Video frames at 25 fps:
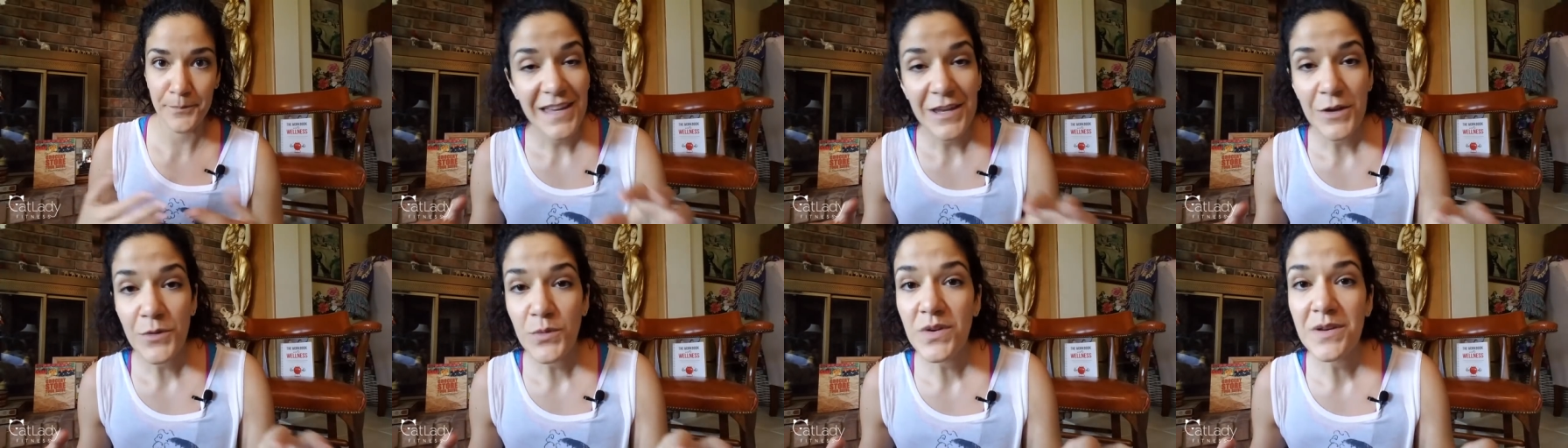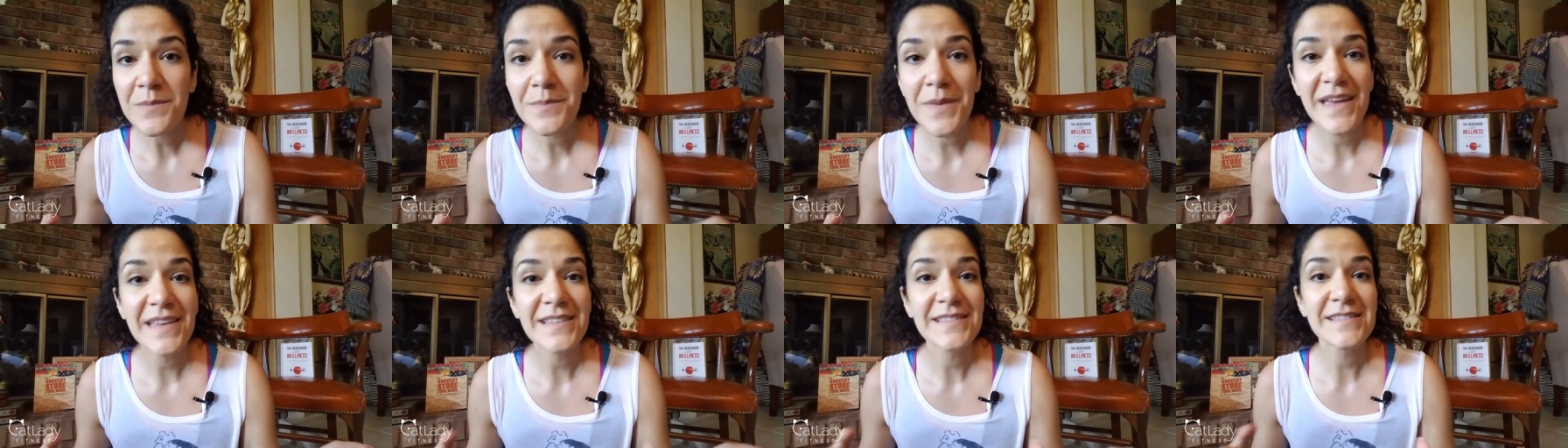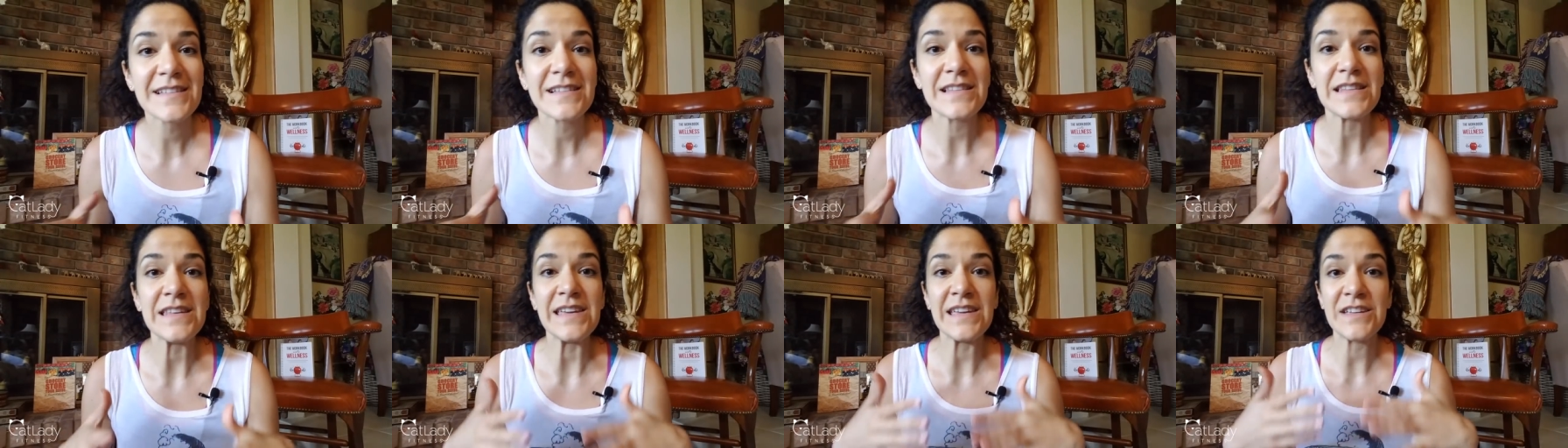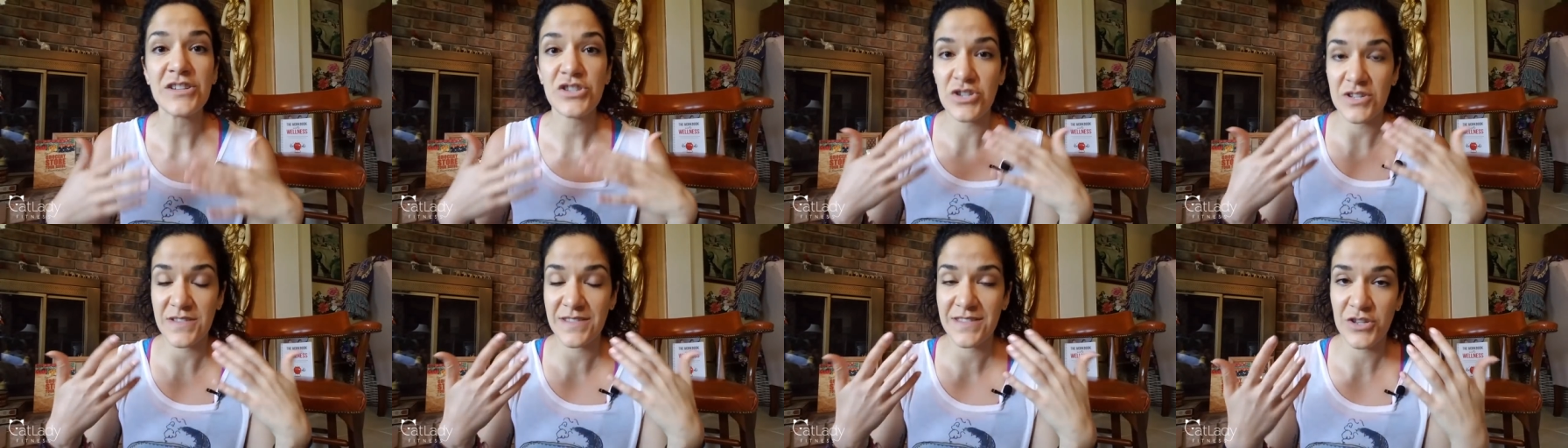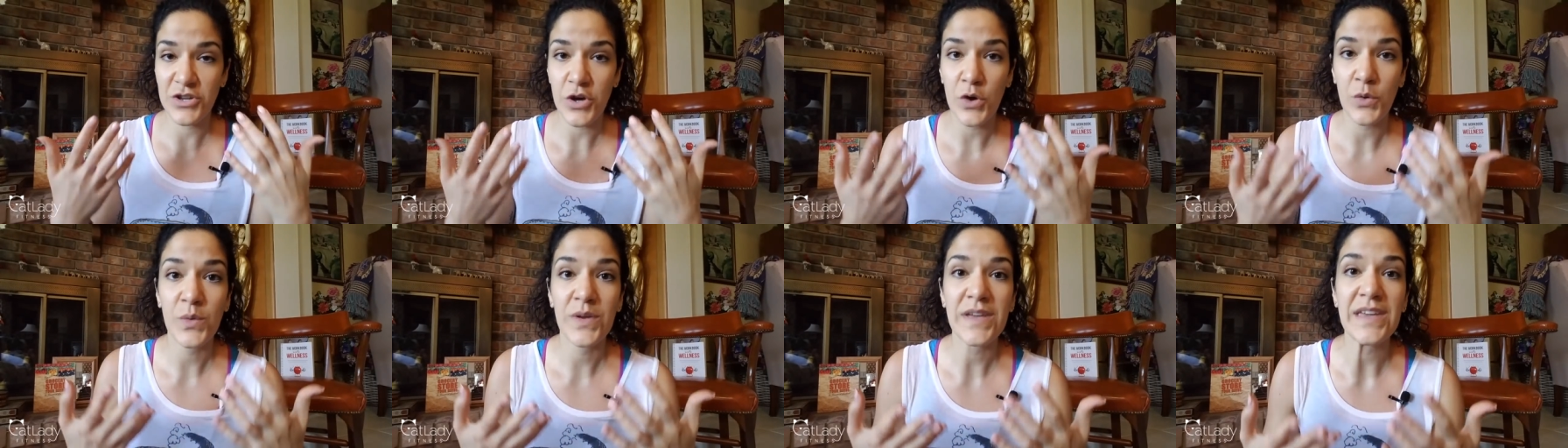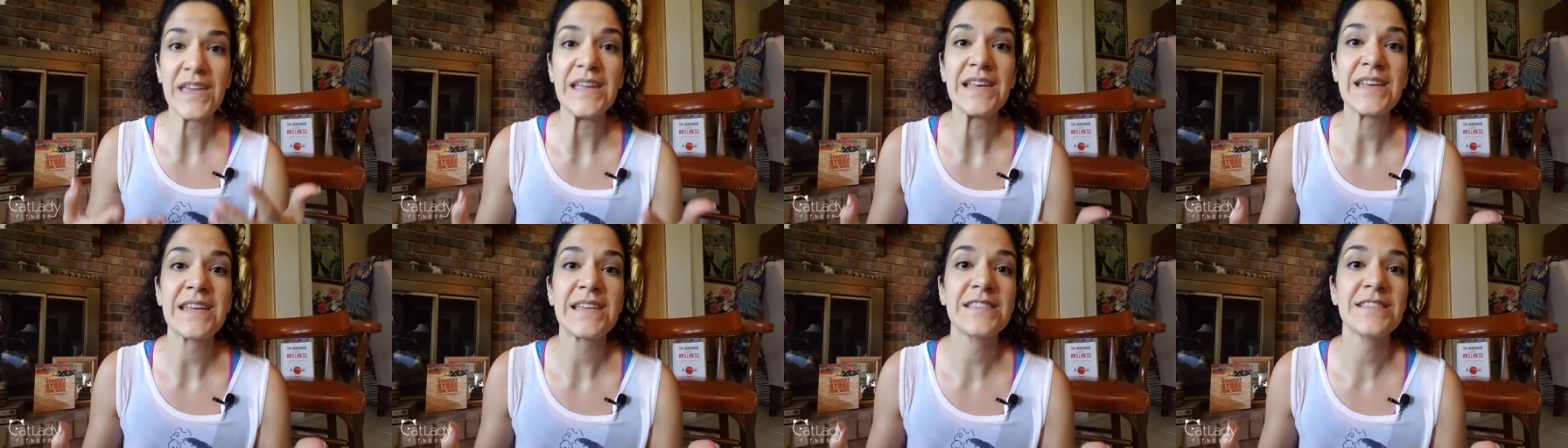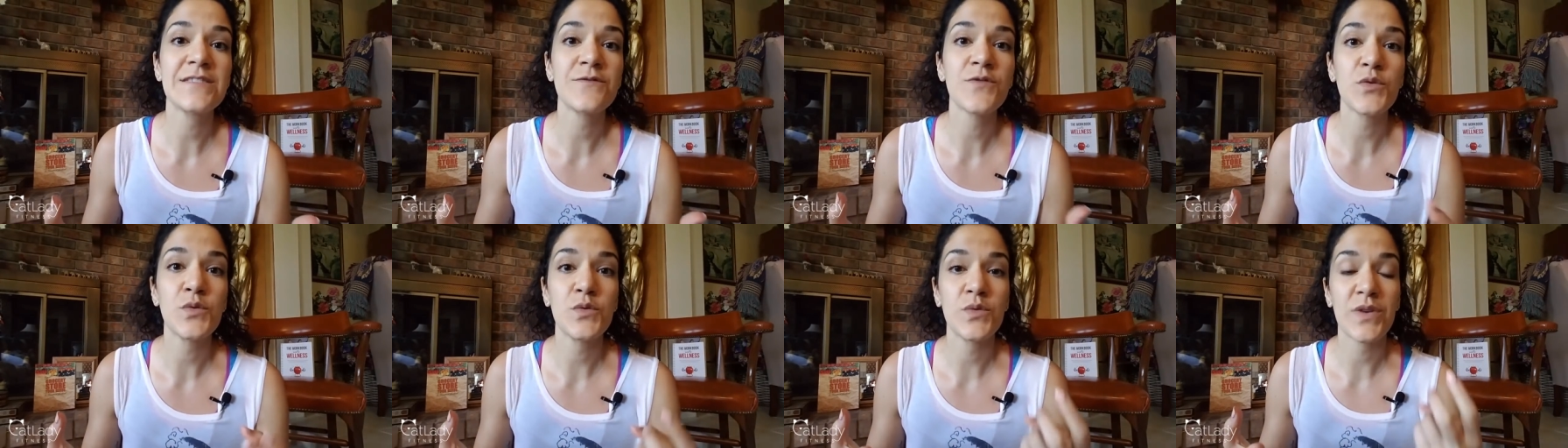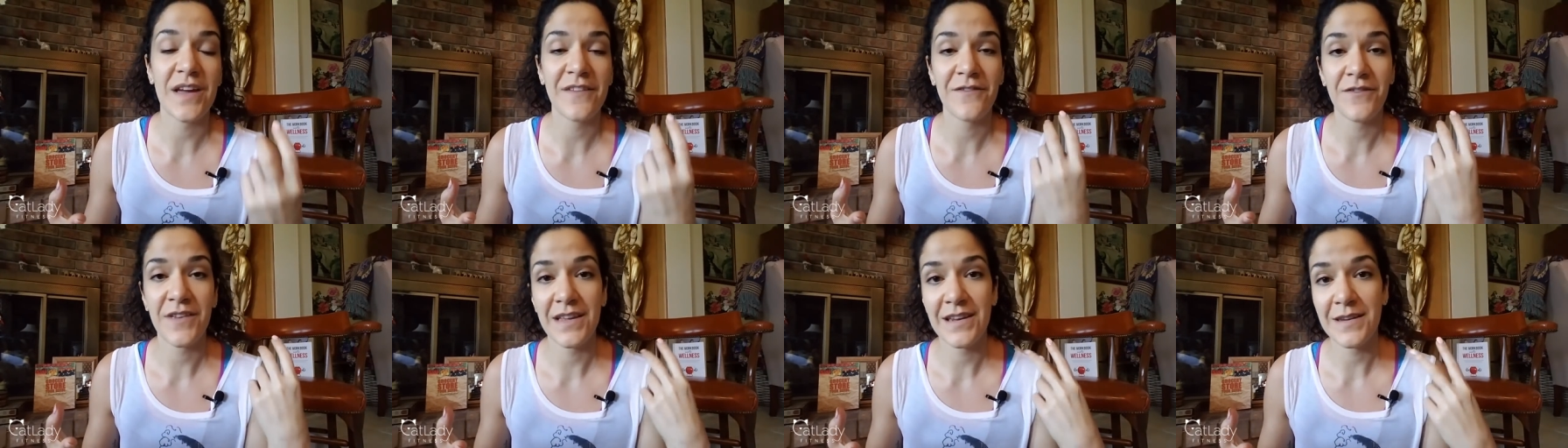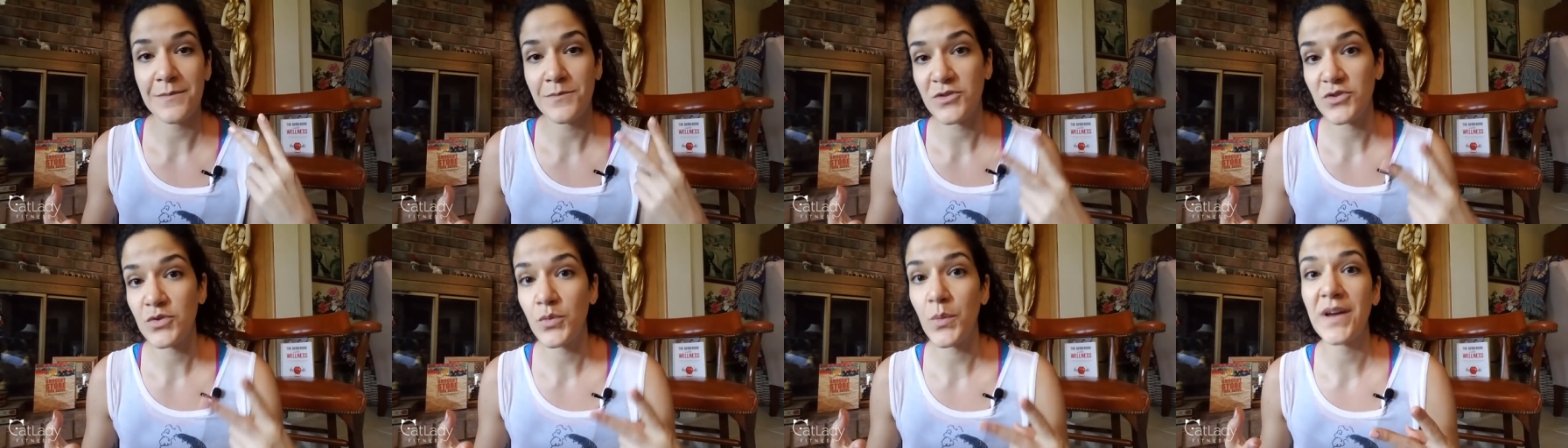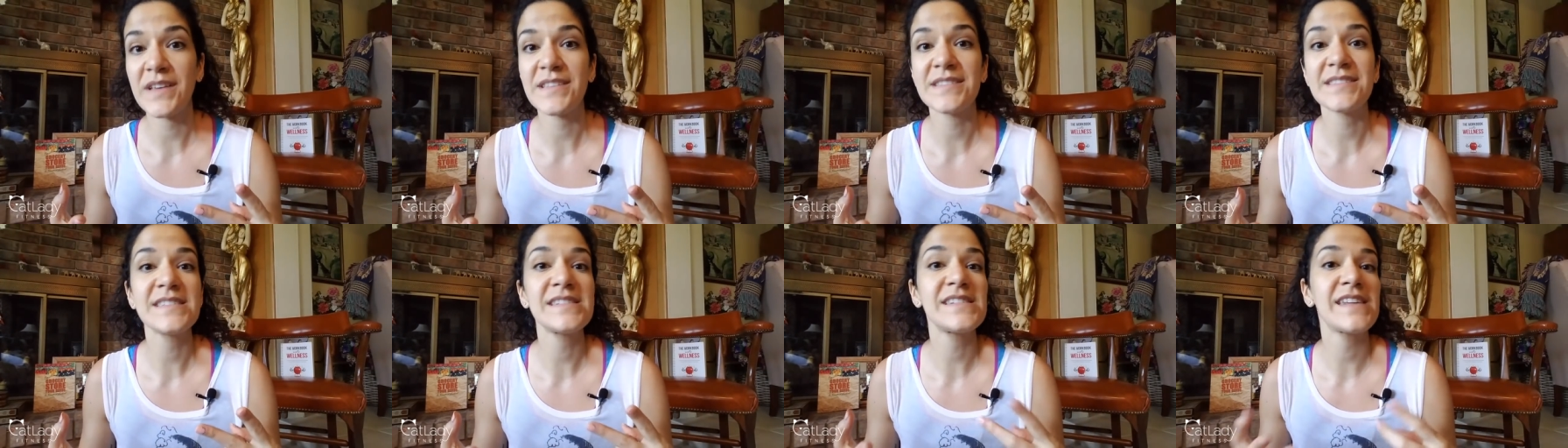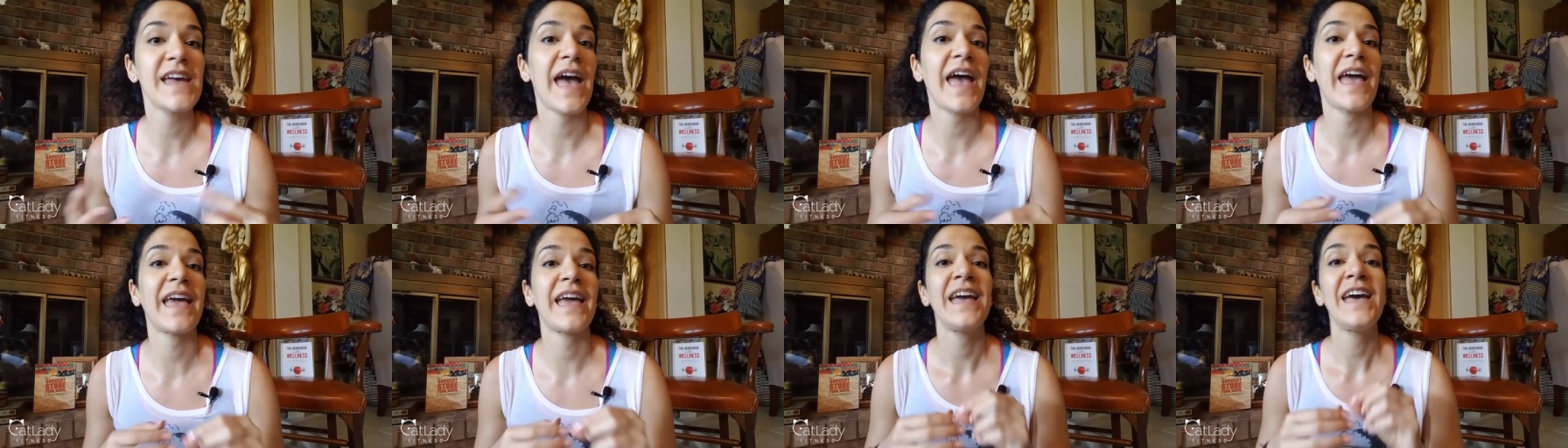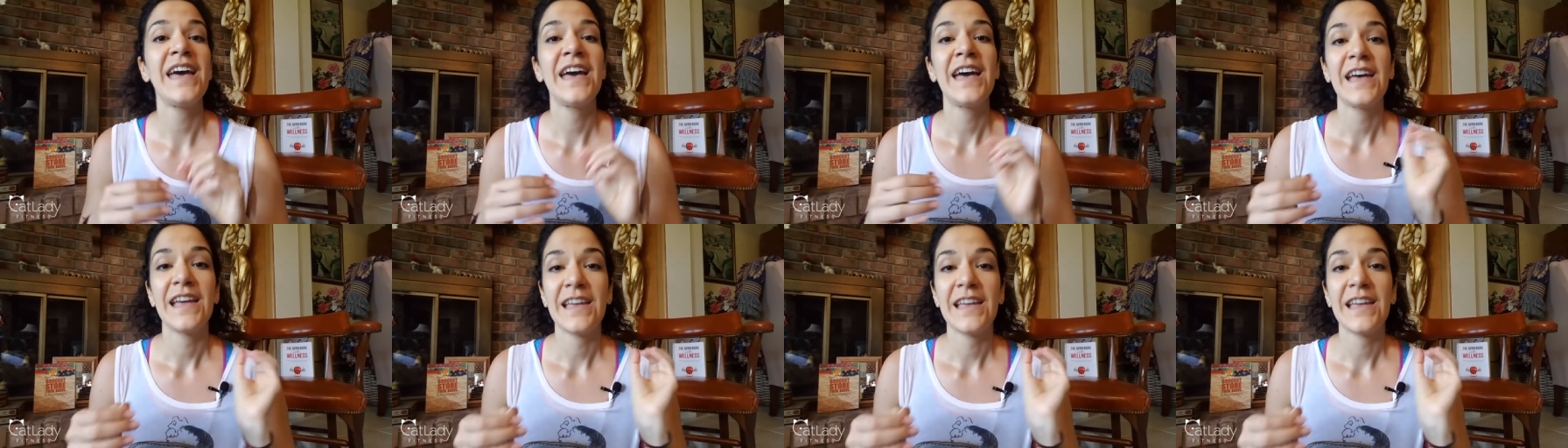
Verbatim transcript: He would basically just go eat his food. I feed him twice a day.